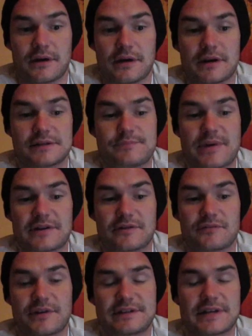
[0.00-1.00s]
It has
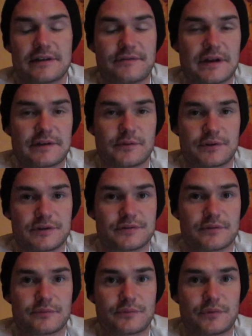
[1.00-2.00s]
better retail value when
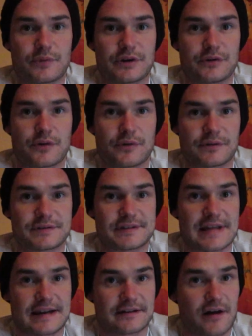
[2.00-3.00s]
you go and
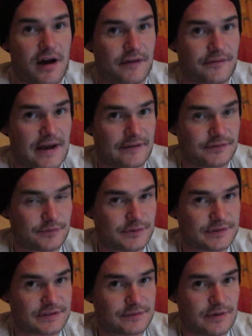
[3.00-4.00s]
sell it off
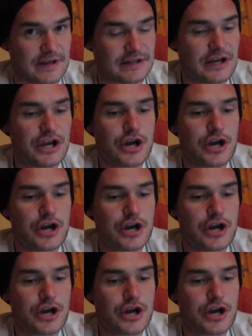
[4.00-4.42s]
afterwards as well.